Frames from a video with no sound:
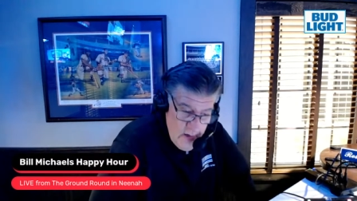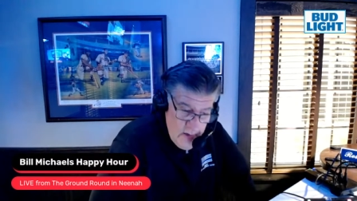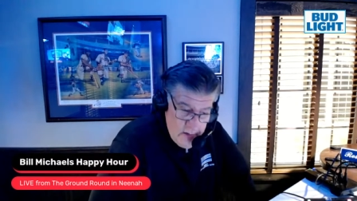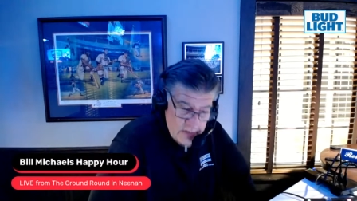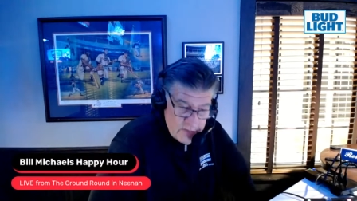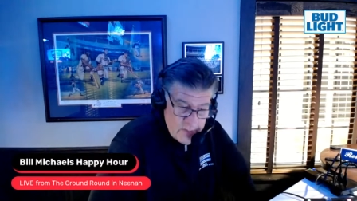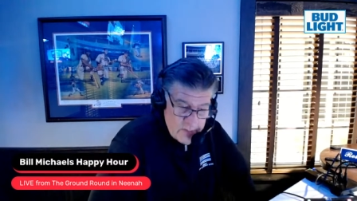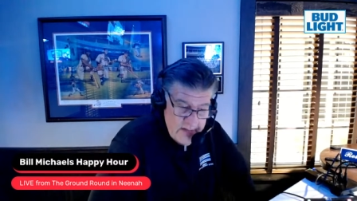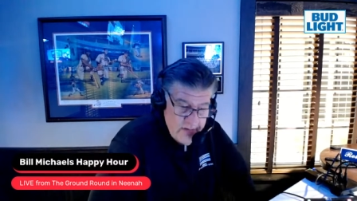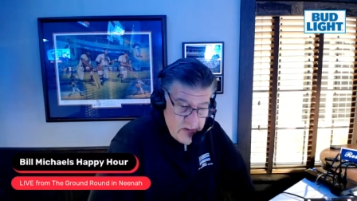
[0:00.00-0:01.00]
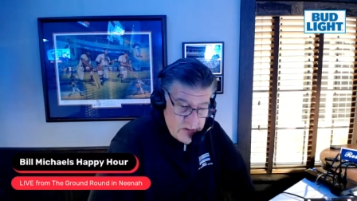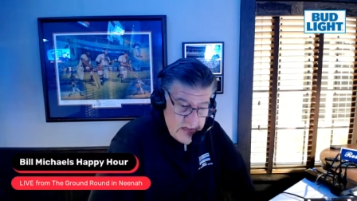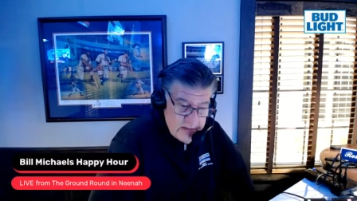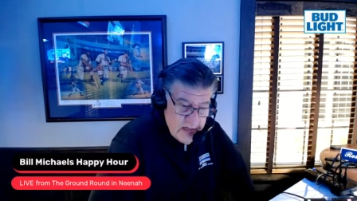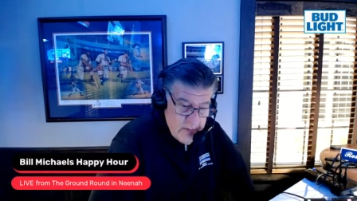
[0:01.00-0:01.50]
This is from Devin, who
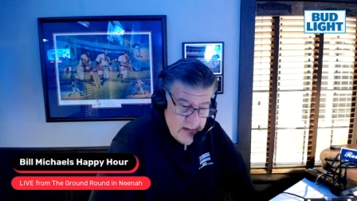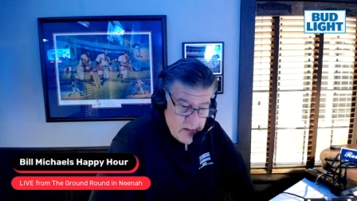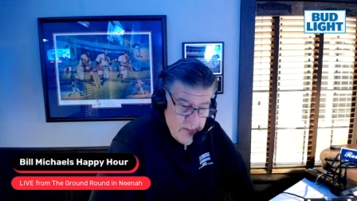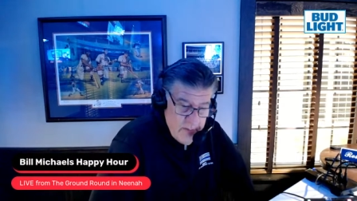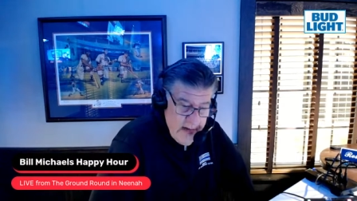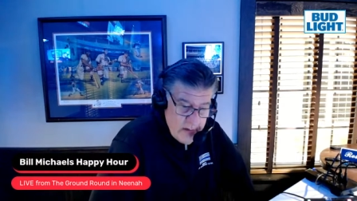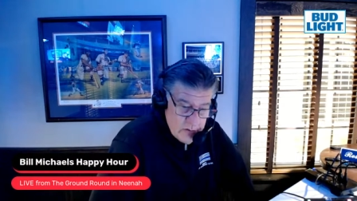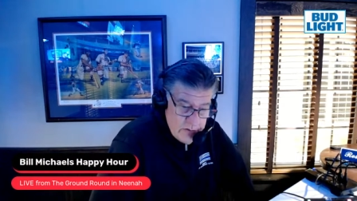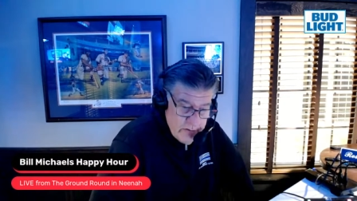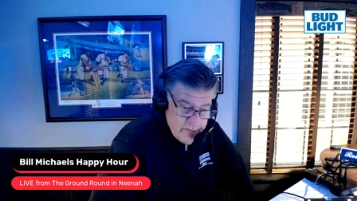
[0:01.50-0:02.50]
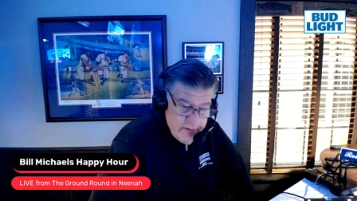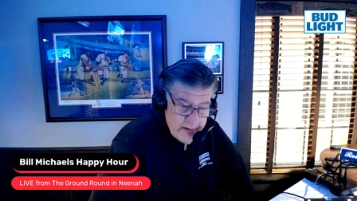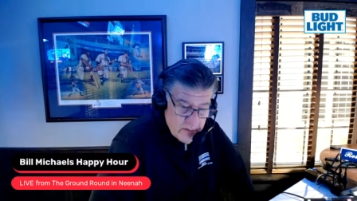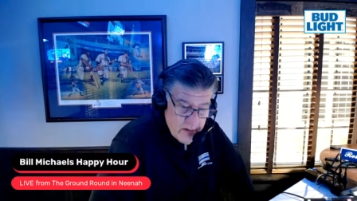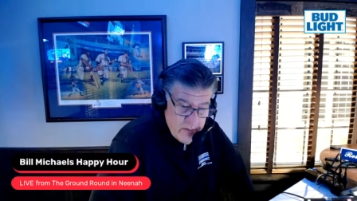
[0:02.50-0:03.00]
says, getting back to the Packers, you can find a
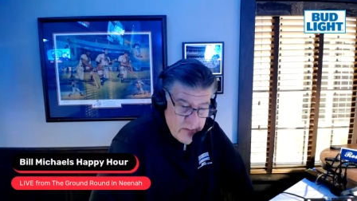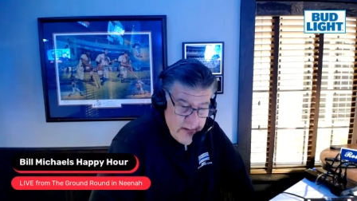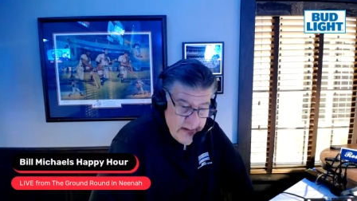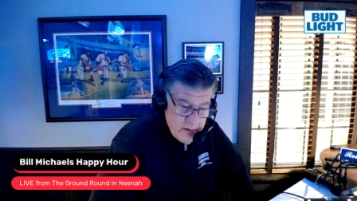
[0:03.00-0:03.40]
running back.